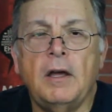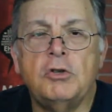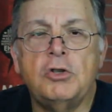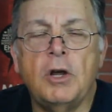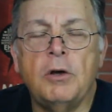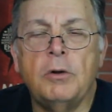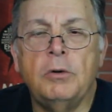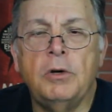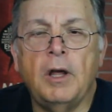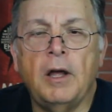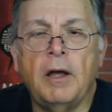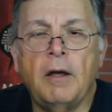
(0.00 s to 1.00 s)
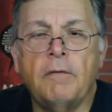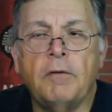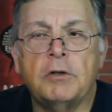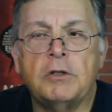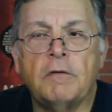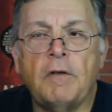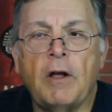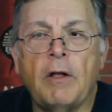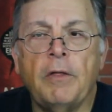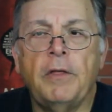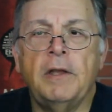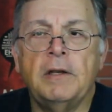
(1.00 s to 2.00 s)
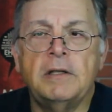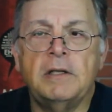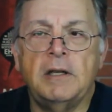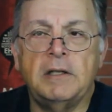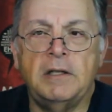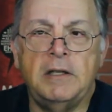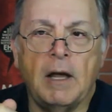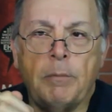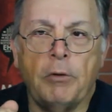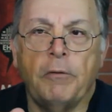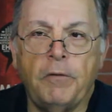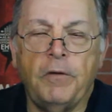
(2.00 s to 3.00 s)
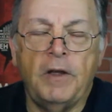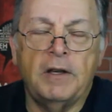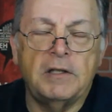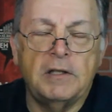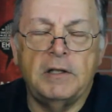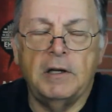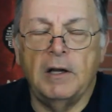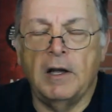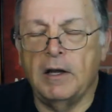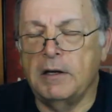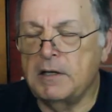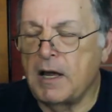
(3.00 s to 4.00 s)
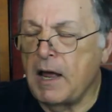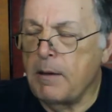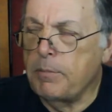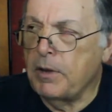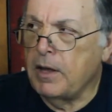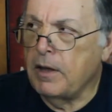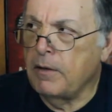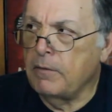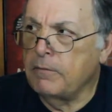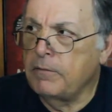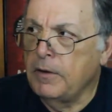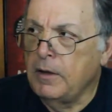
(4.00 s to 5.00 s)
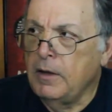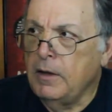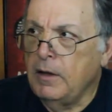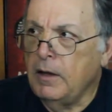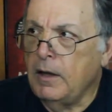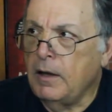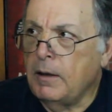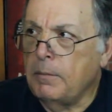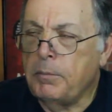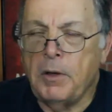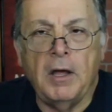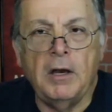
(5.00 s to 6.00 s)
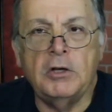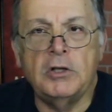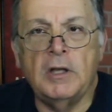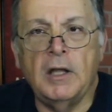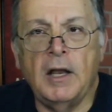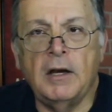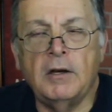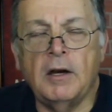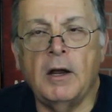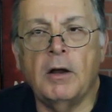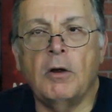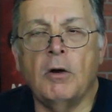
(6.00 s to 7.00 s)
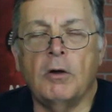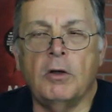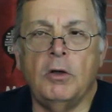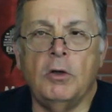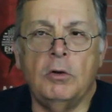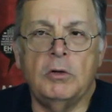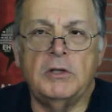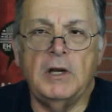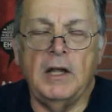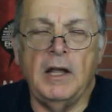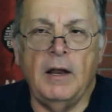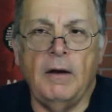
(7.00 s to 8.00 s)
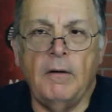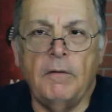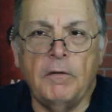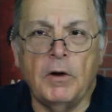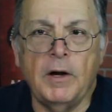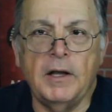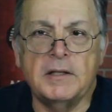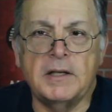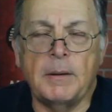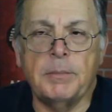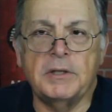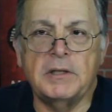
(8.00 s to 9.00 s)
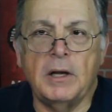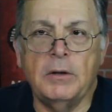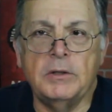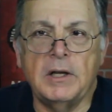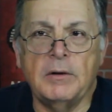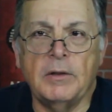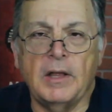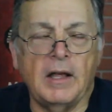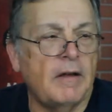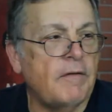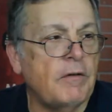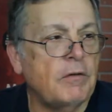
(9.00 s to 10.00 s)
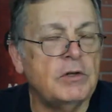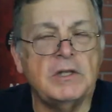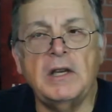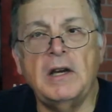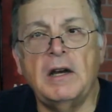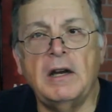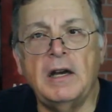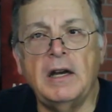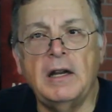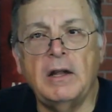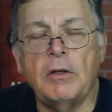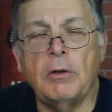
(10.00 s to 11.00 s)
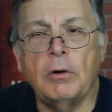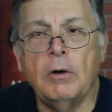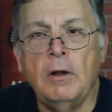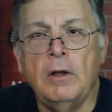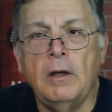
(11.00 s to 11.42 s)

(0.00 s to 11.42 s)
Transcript: showed, first of all, this double fist type of punch that Kirk used in various episodes. I don't think I've ever seen it in the other